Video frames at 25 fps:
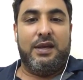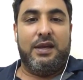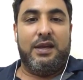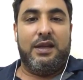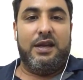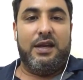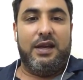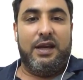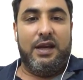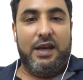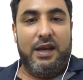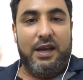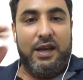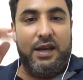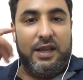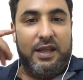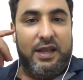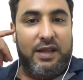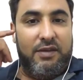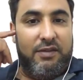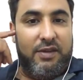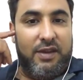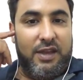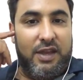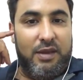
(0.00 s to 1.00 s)

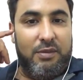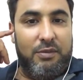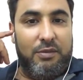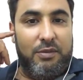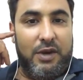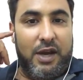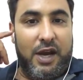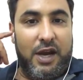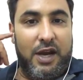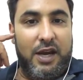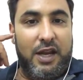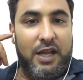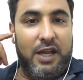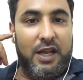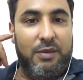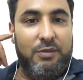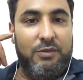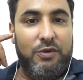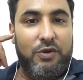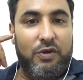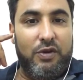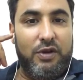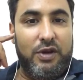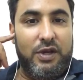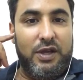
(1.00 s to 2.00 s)
lending him
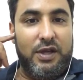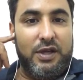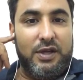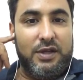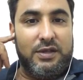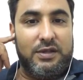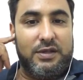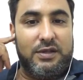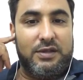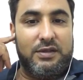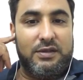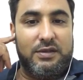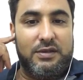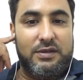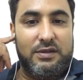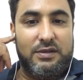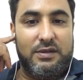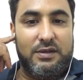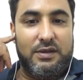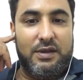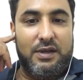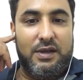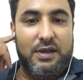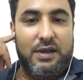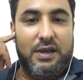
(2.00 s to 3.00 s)
your ears,
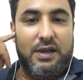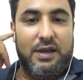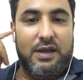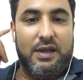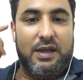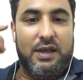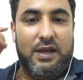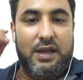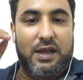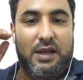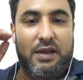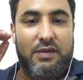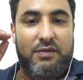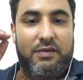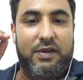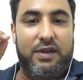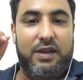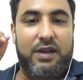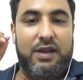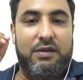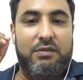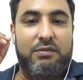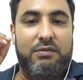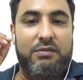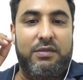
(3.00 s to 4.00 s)
giving
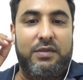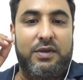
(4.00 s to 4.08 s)
him